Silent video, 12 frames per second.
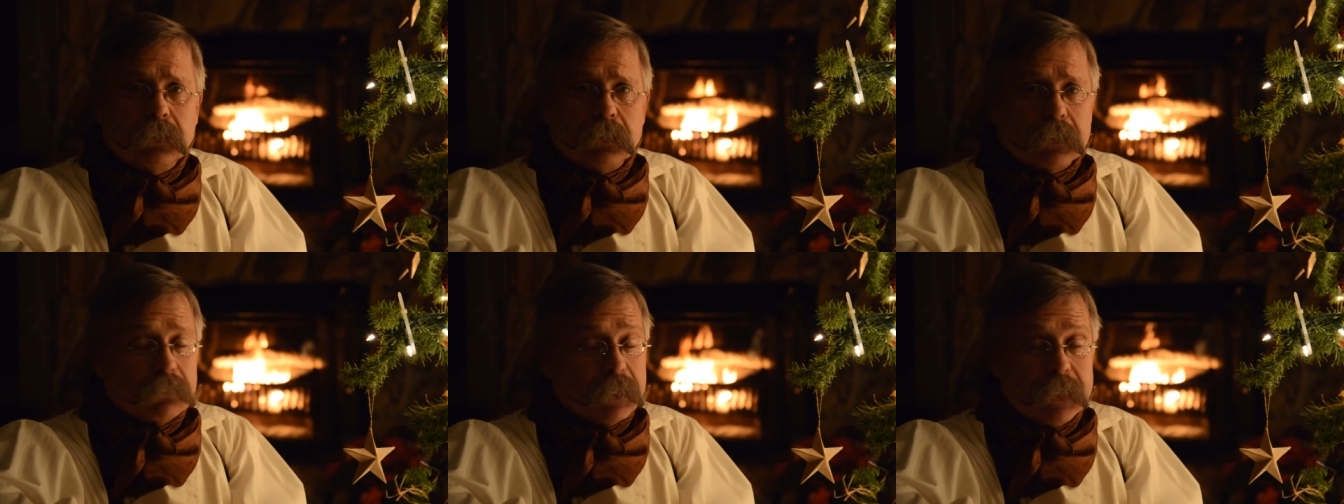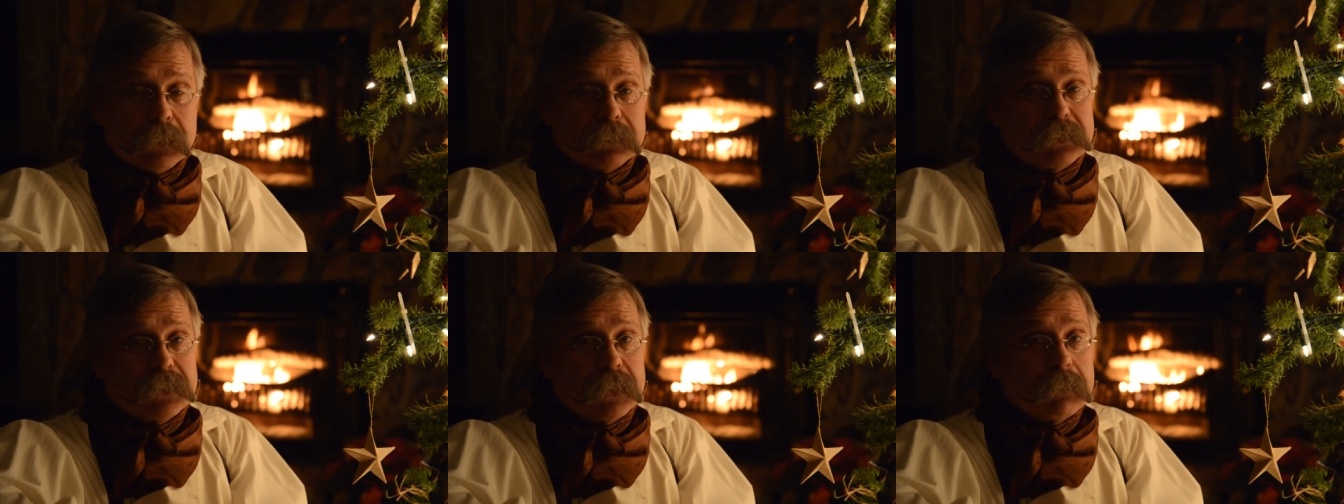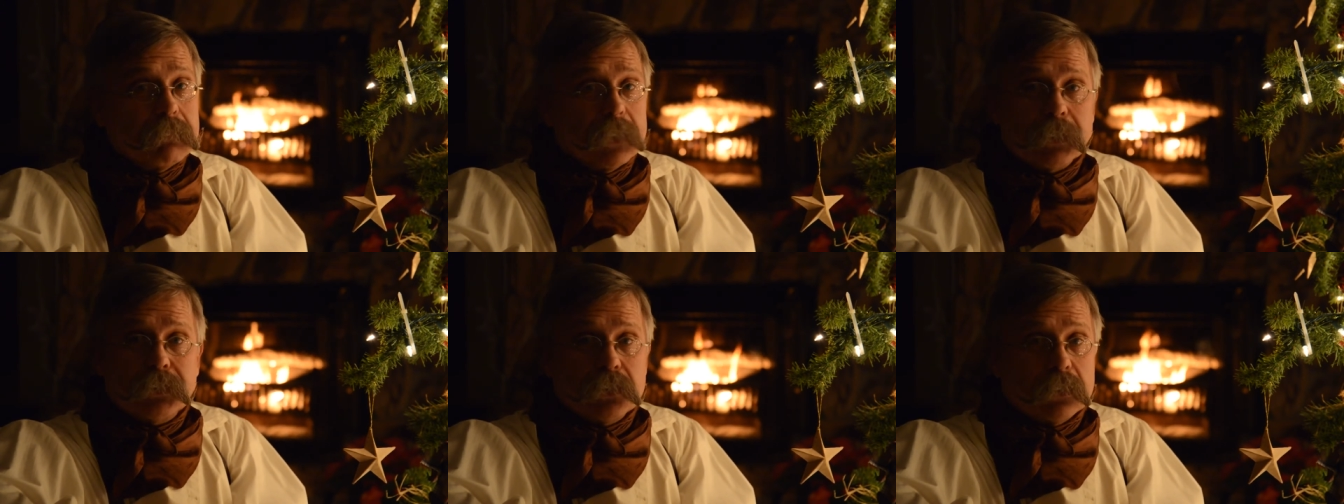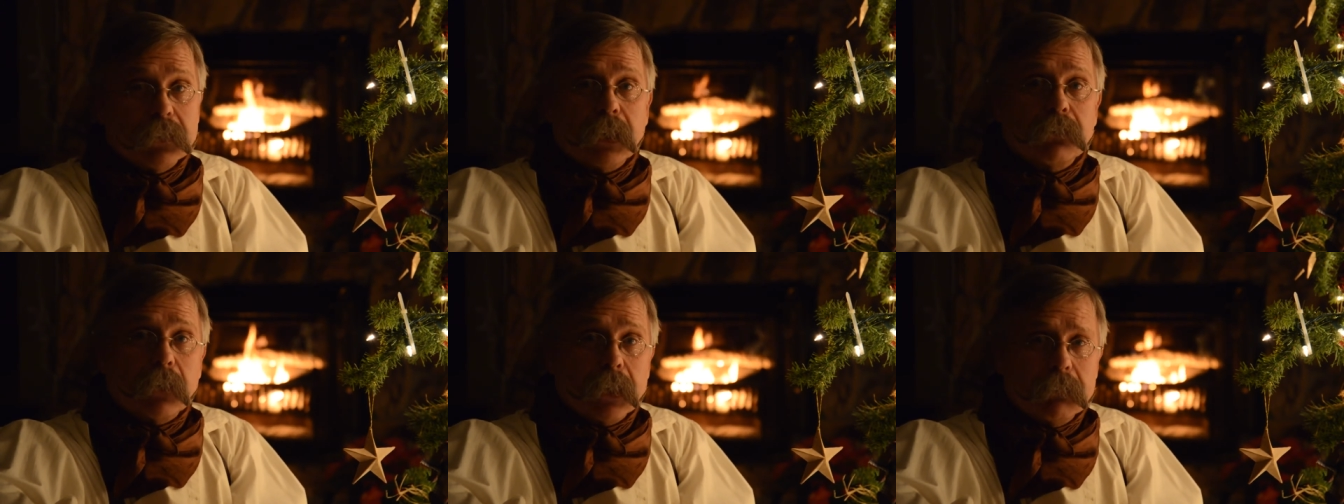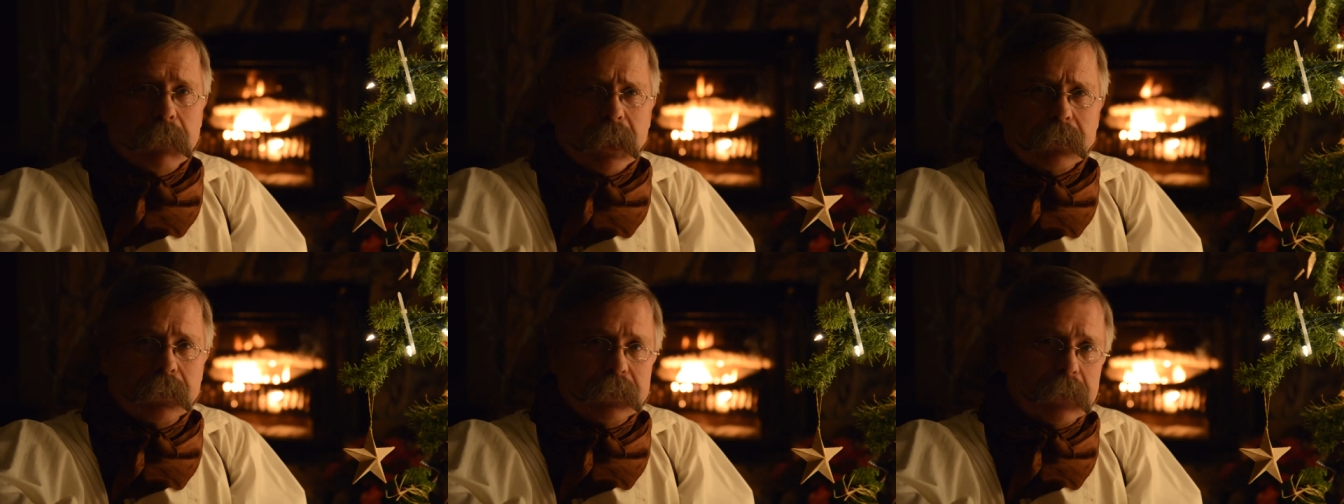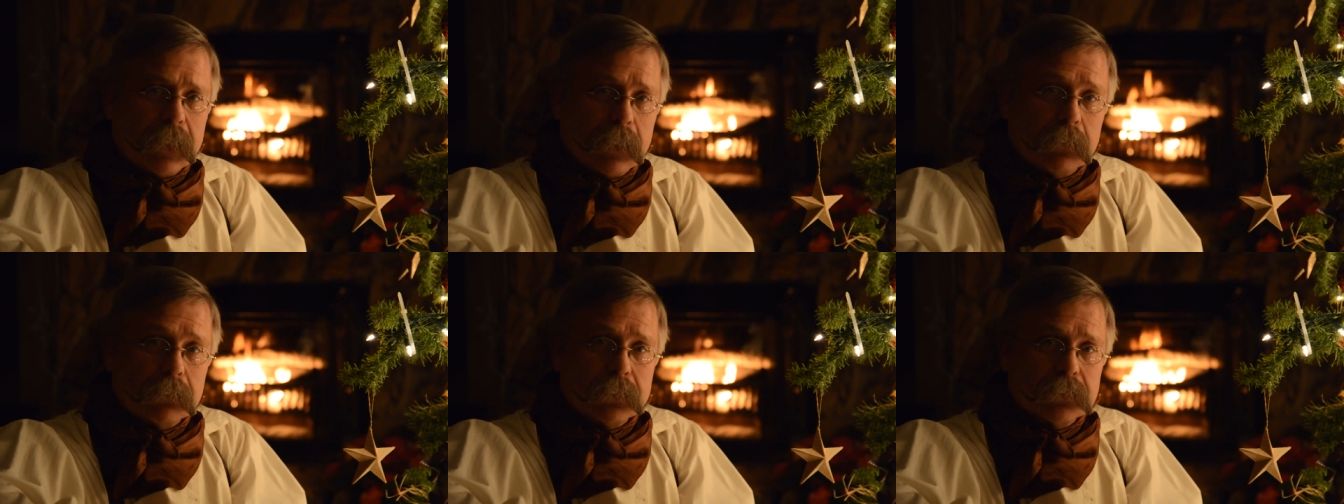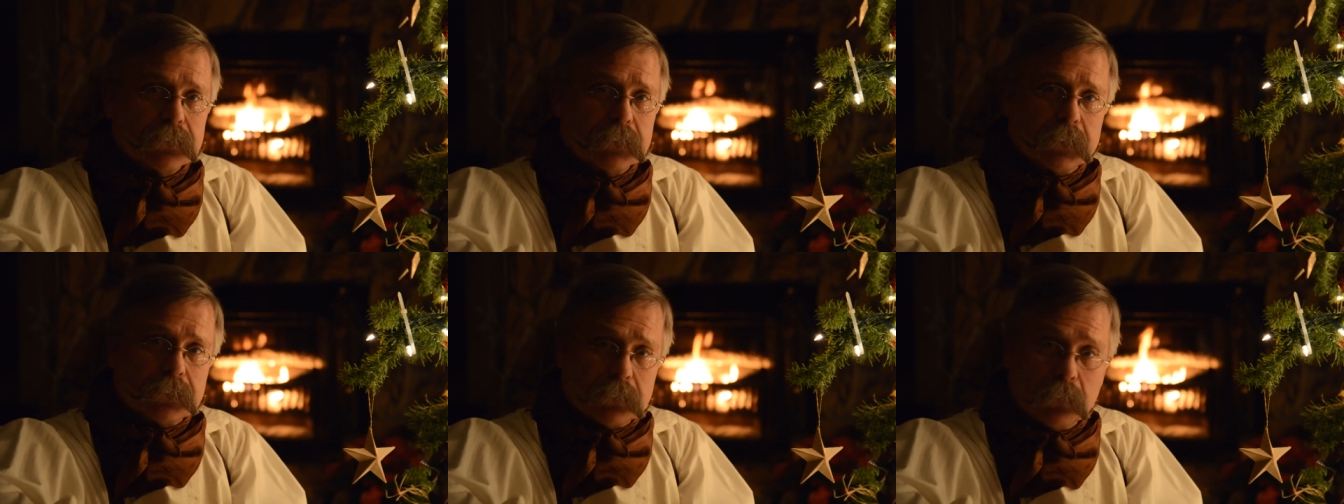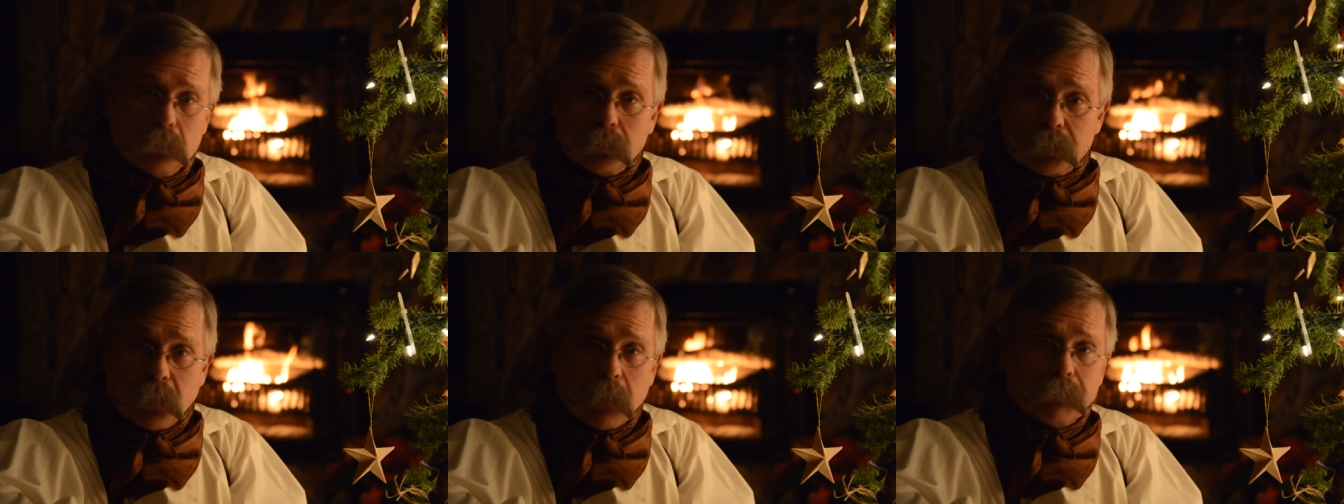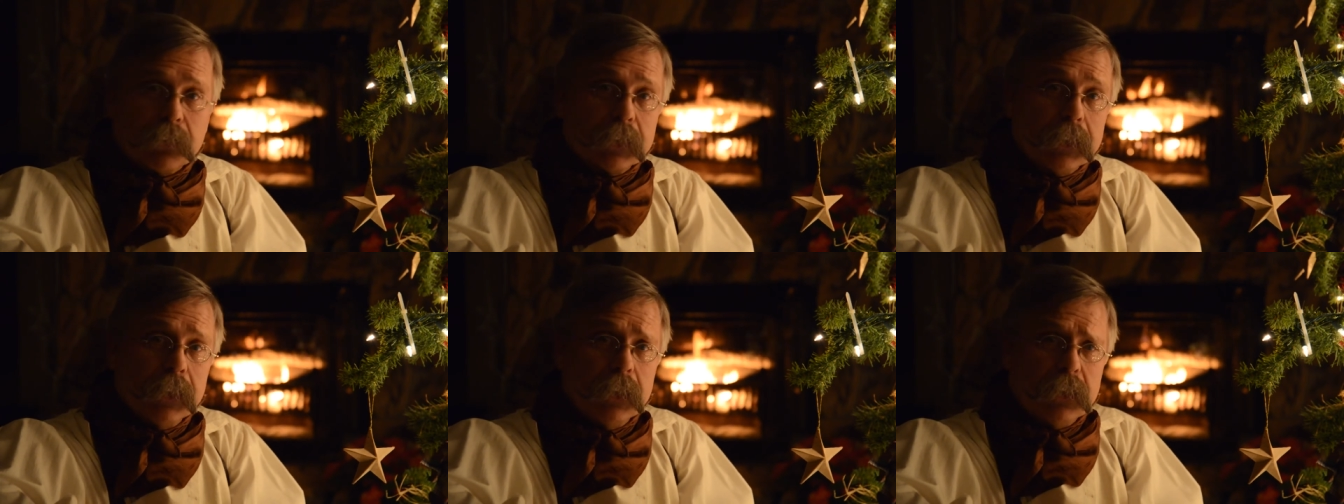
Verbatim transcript: We didn't see much on that ride back to town as the uh, snow softly